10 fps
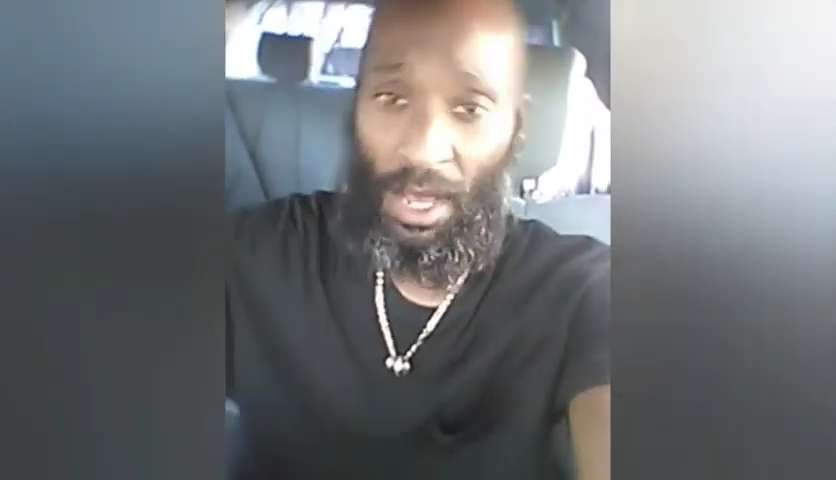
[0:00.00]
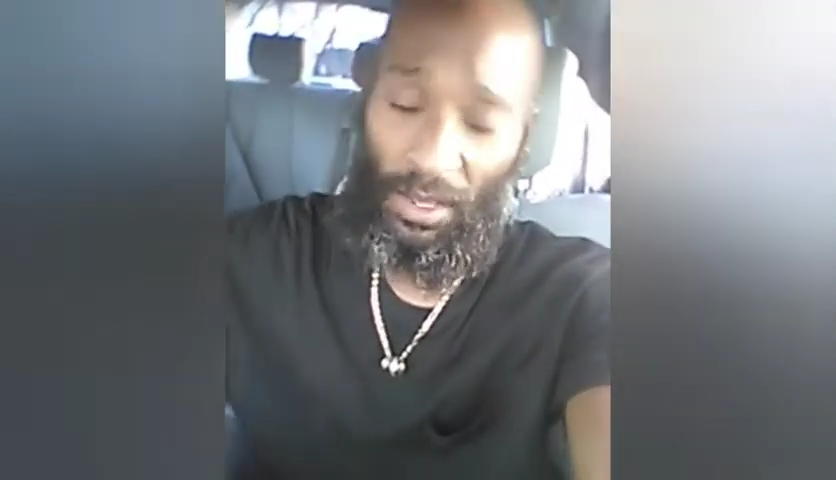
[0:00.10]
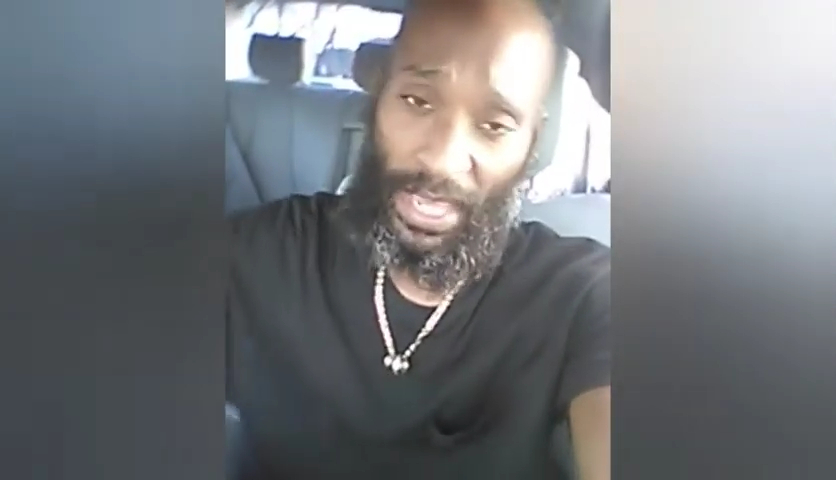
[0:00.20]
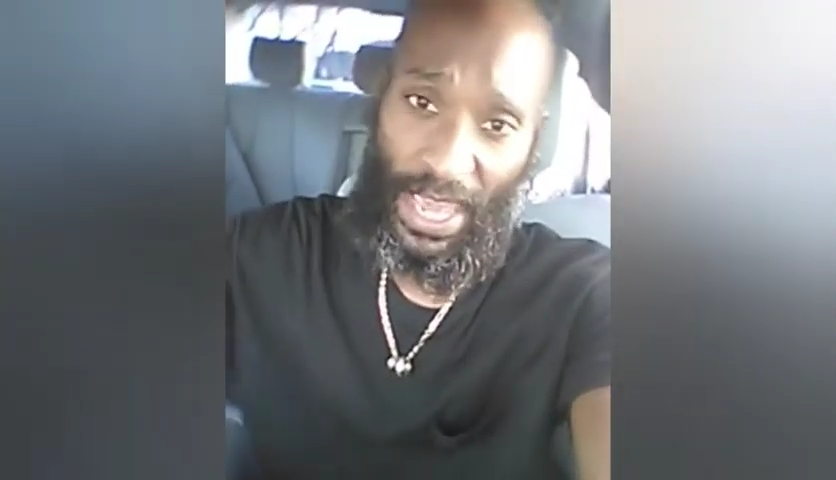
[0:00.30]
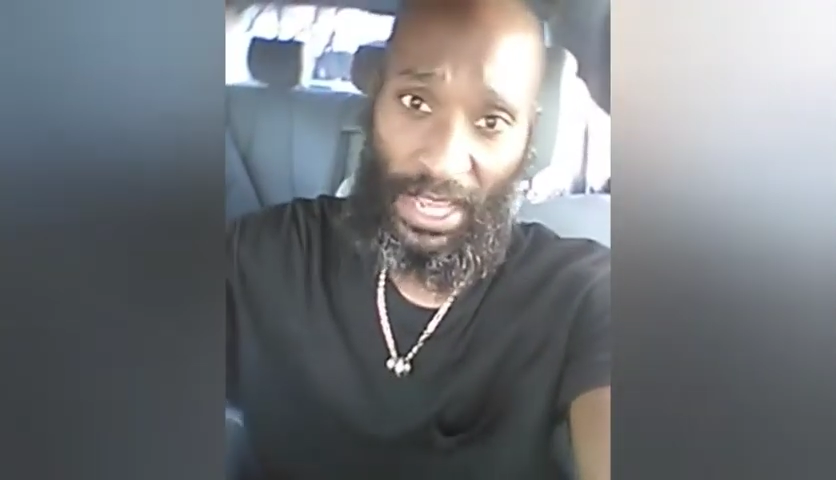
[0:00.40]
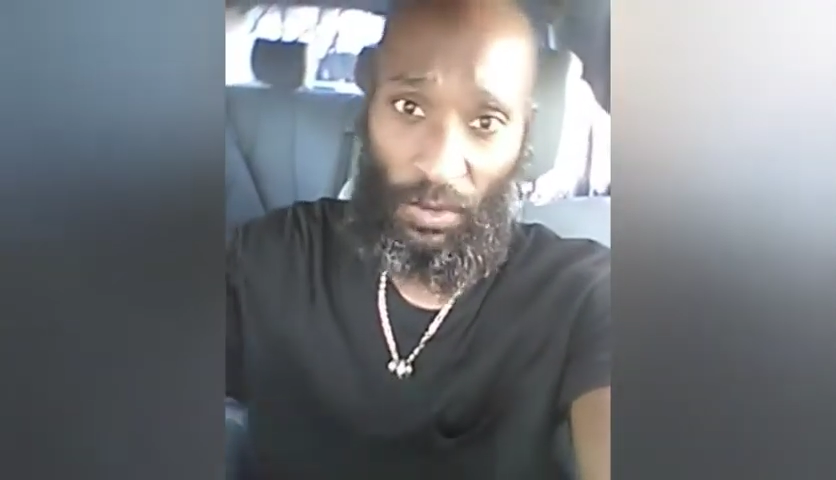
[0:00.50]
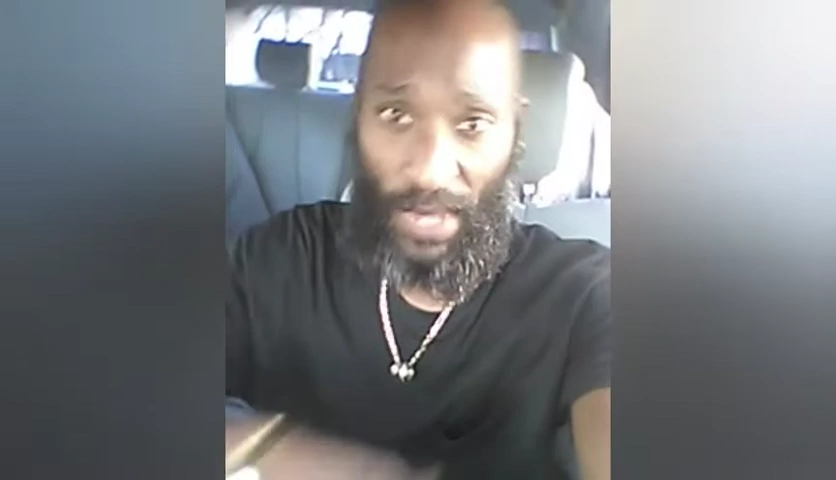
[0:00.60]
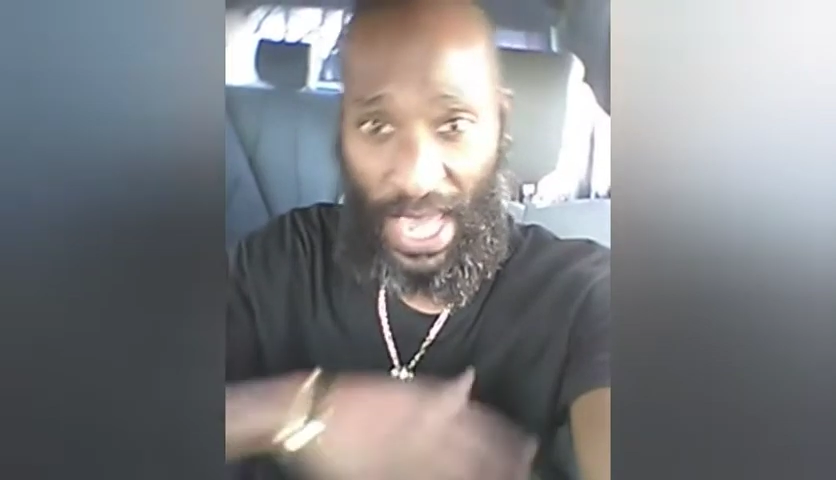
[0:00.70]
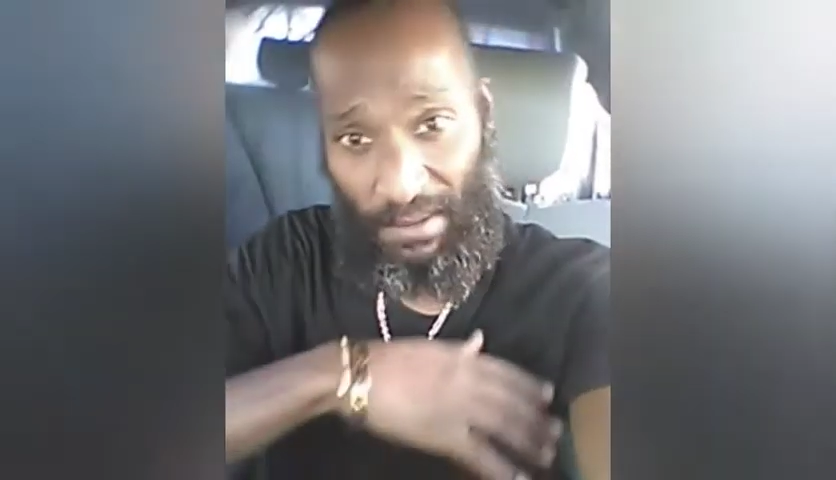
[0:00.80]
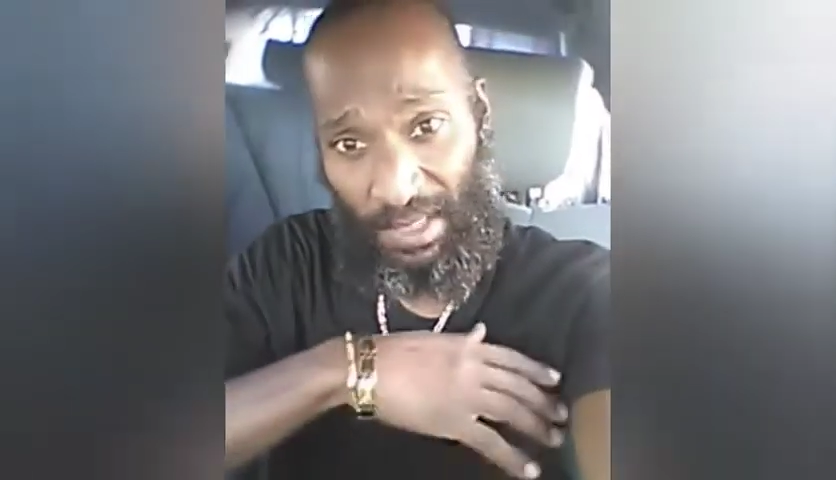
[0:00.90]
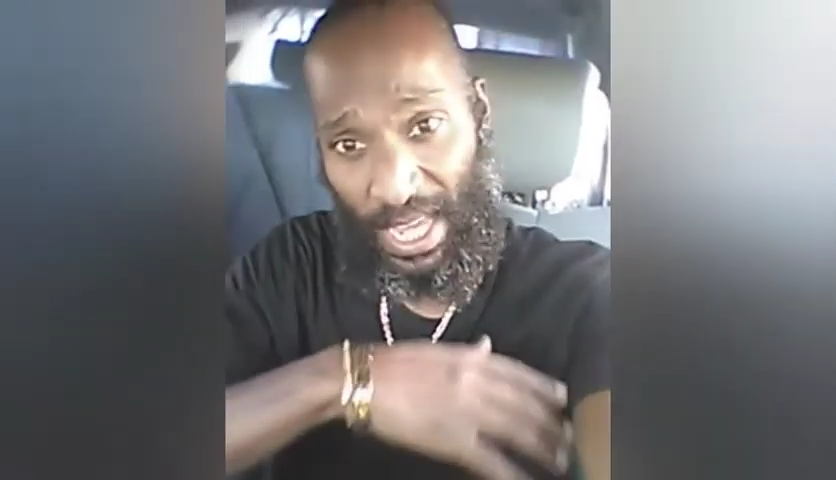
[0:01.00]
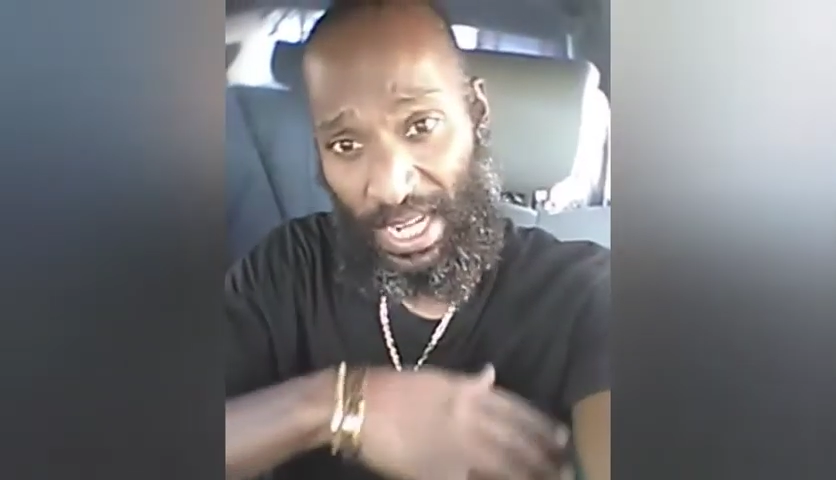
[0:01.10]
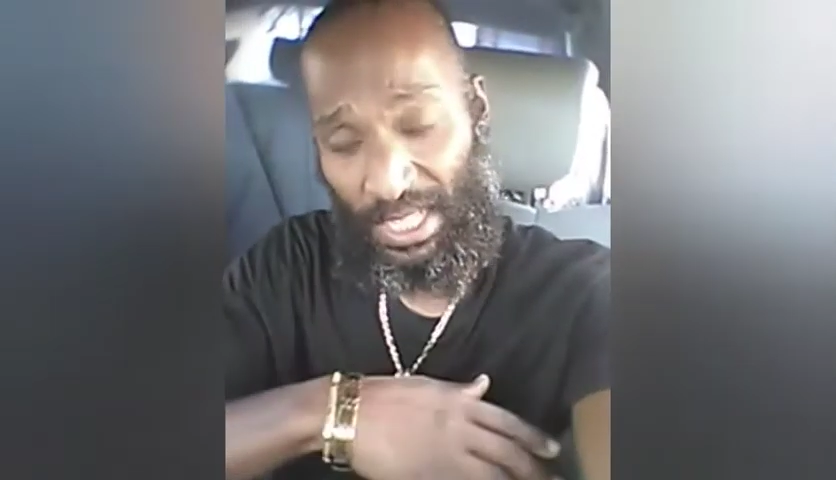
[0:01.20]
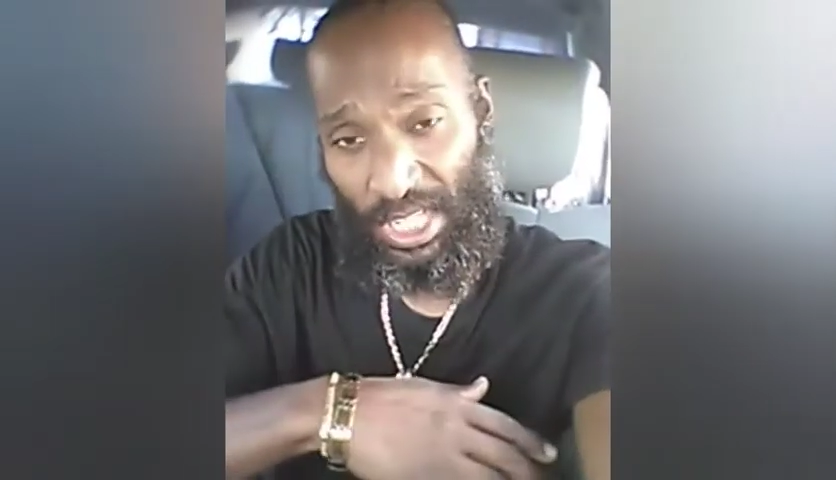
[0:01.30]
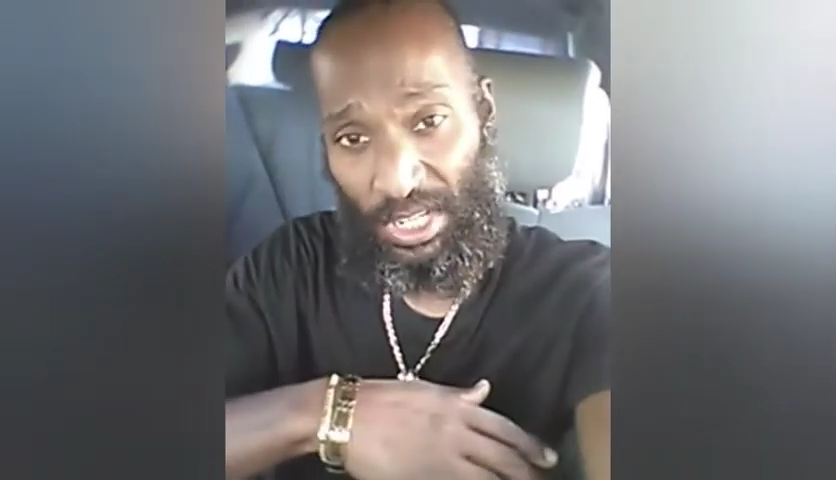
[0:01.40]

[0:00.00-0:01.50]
Okay, because we have a lot of